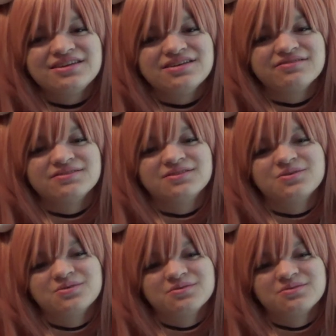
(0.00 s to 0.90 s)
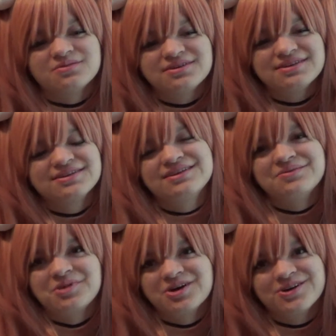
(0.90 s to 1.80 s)
even though I'm
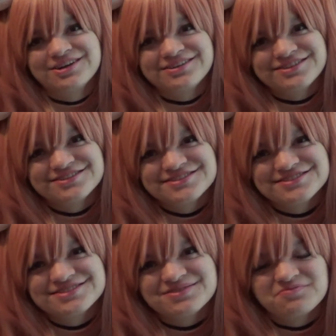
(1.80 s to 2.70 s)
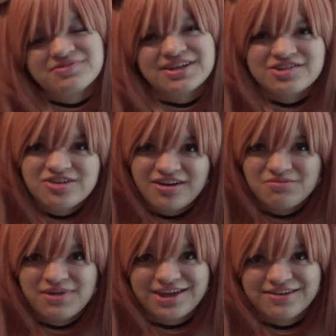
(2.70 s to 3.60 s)
not good at this, but I tried to
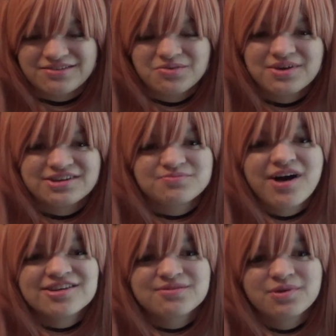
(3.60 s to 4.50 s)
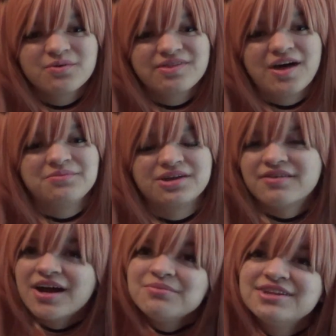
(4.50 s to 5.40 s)
make it as quick as possible without me
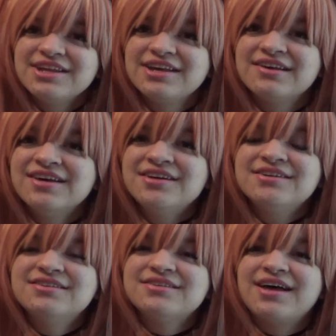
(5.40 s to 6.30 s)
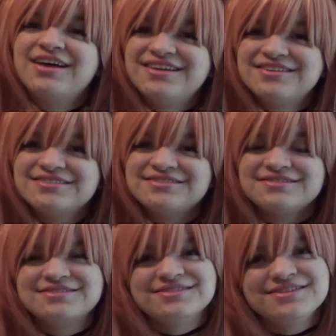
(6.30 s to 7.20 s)
rambling, and
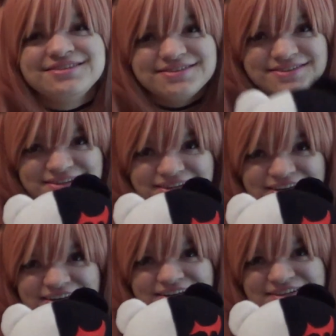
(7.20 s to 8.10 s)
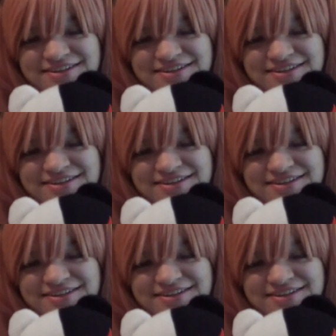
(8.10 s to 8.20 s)
yeah,